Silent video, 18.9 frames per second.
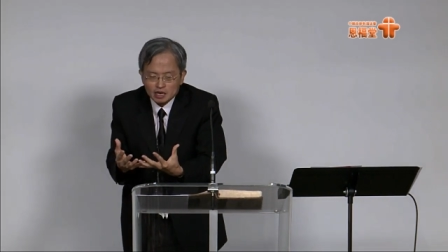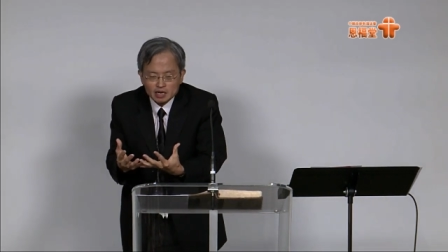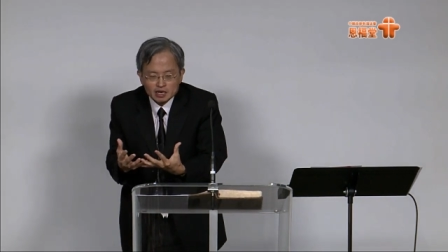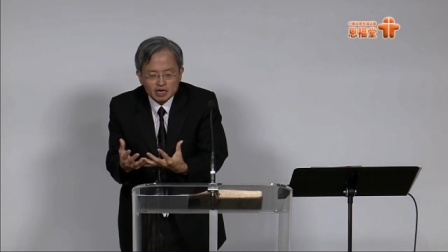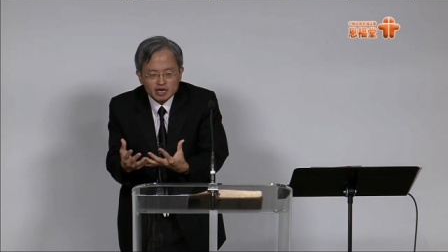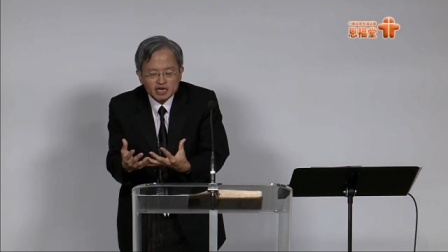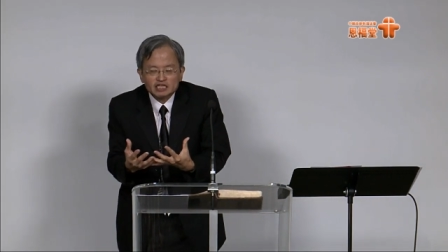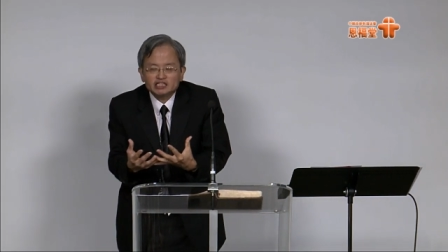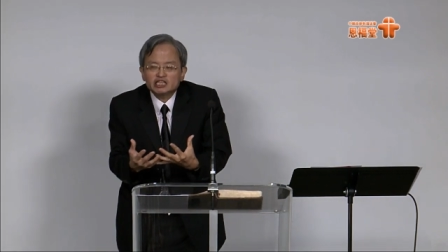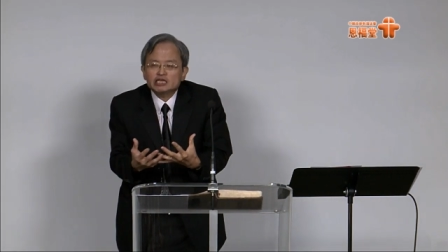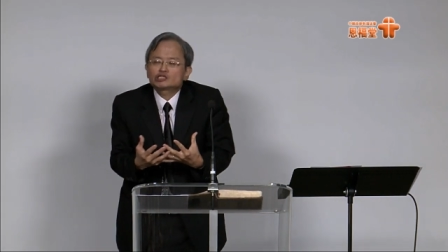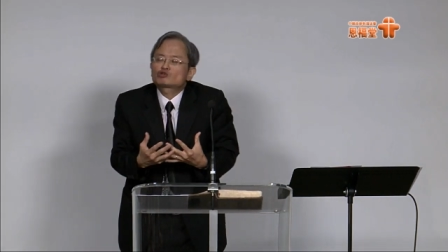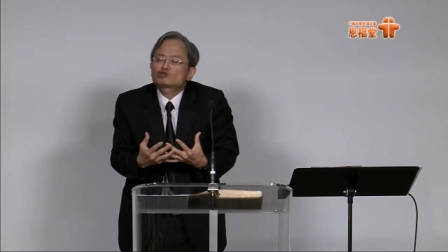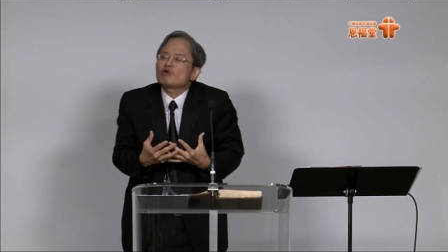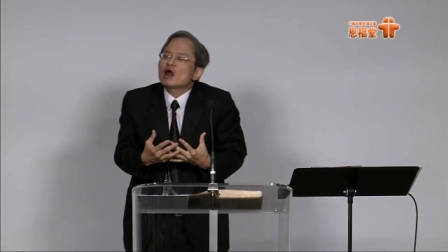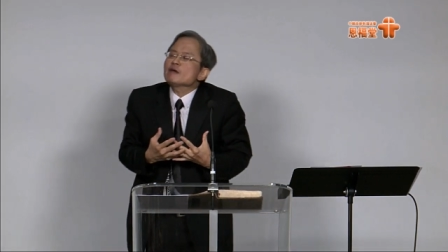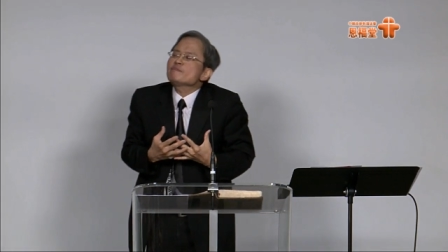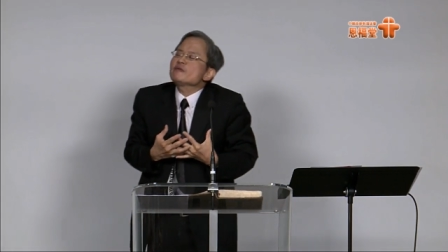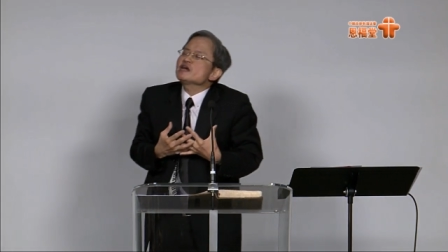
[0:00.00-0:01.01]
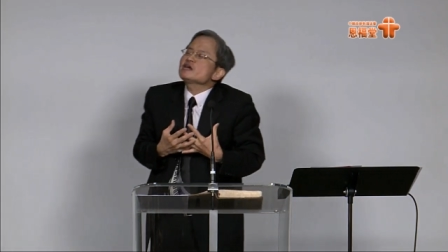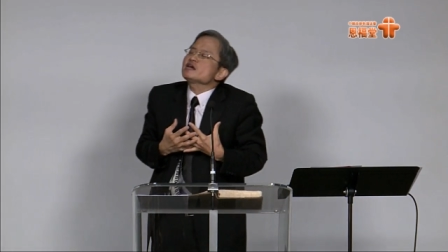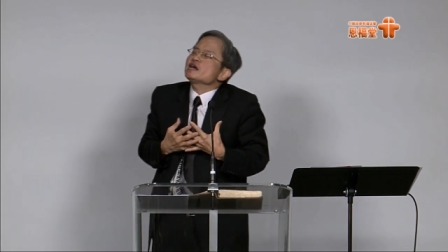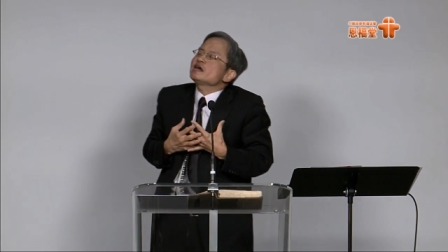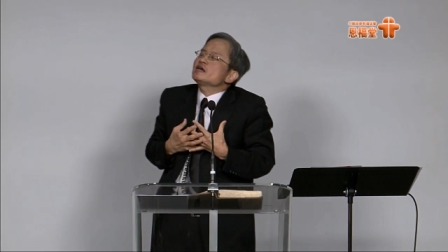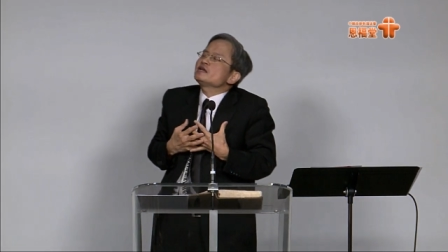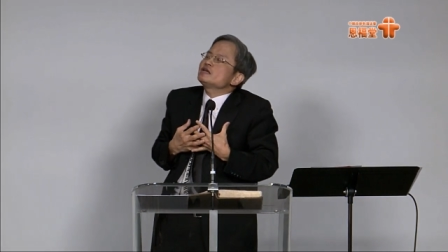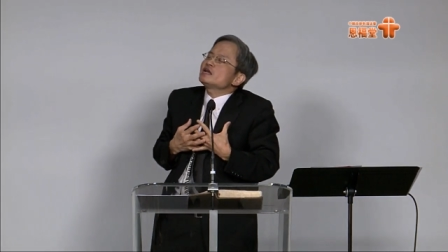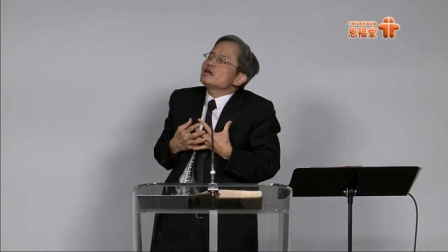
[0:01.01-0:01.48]
It describing
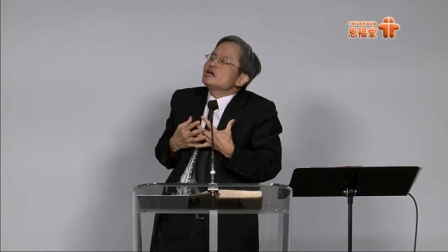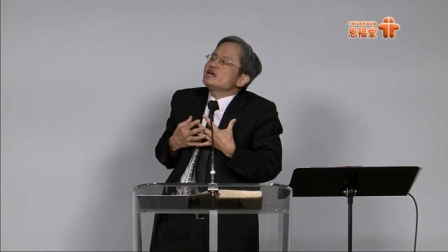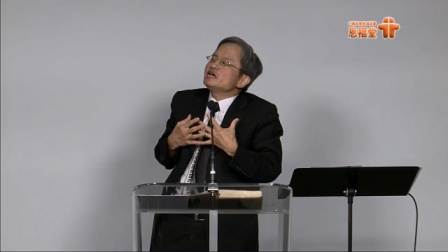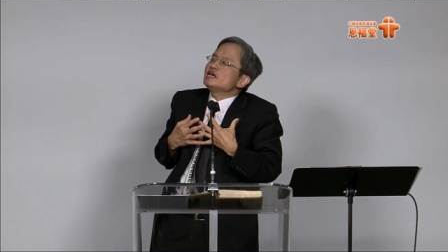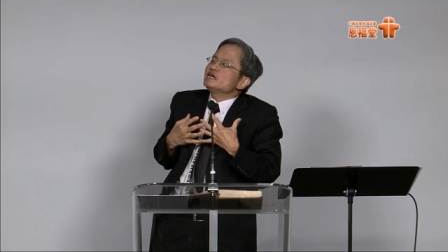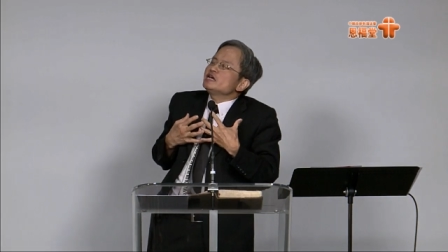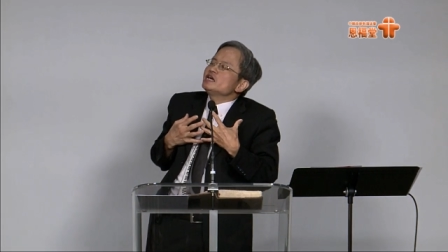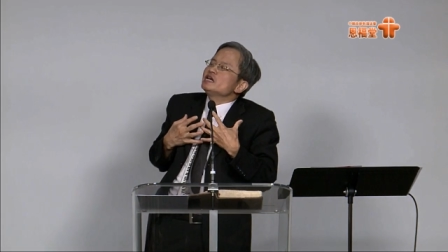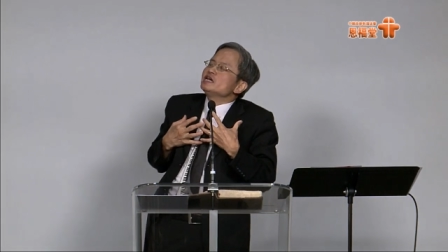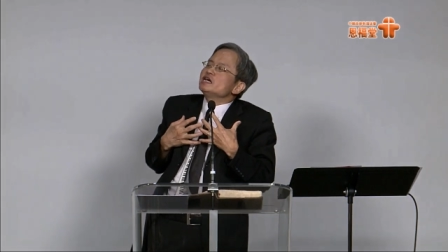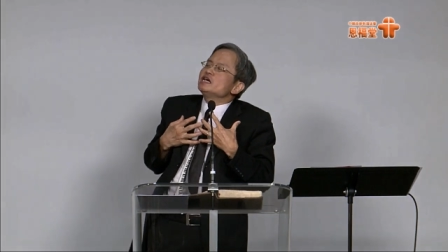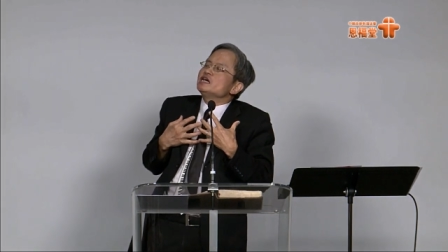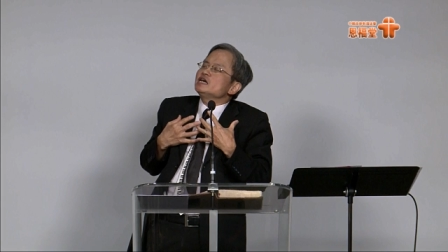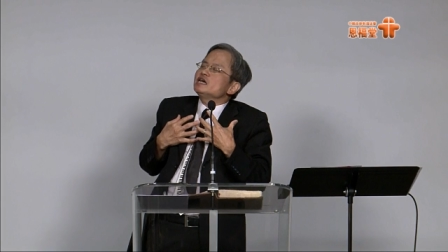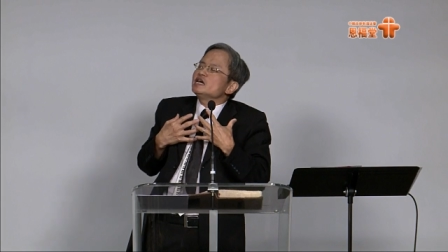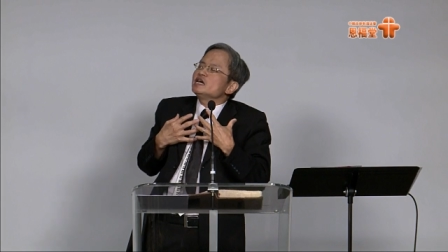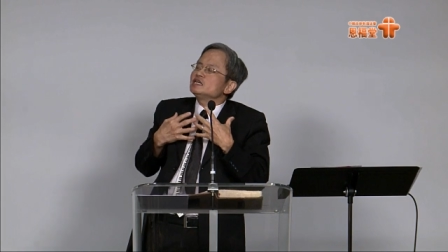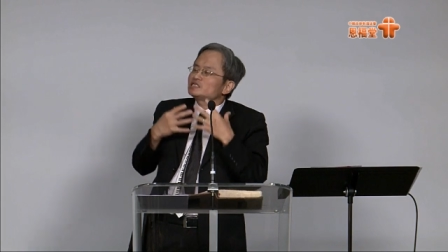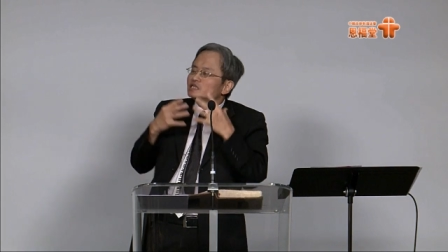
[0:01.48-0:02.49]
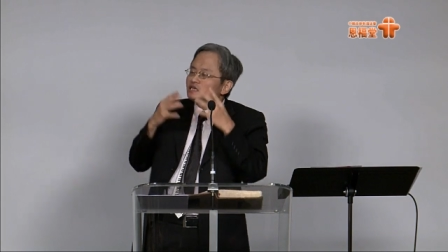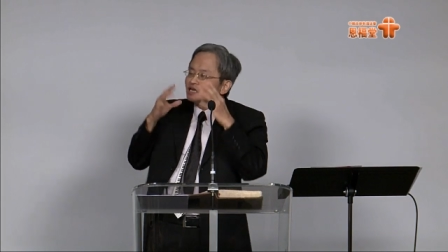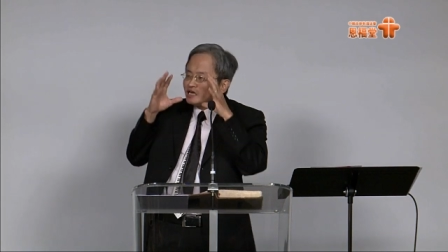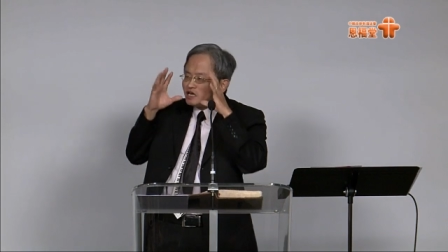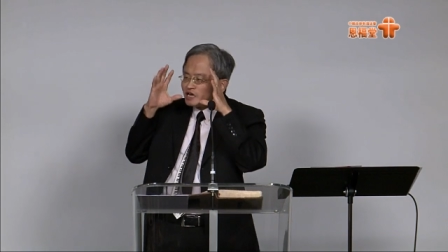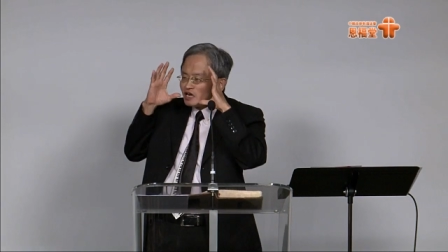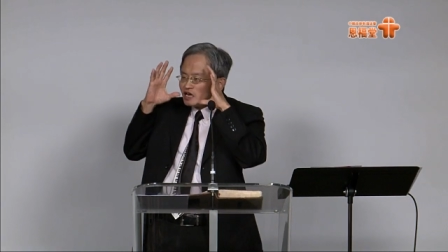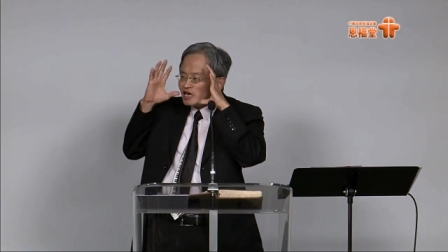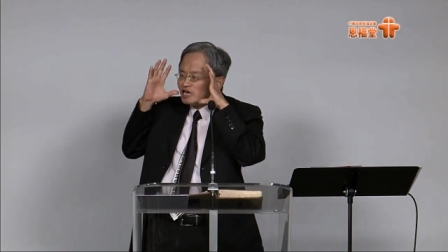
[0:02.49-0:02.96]
and he, he, he, his,
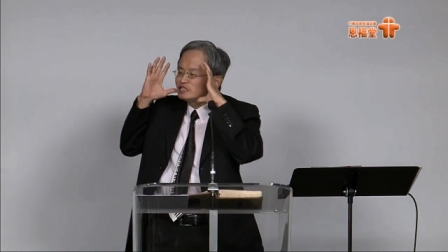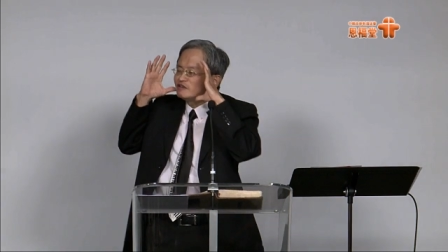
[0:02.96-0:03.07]
his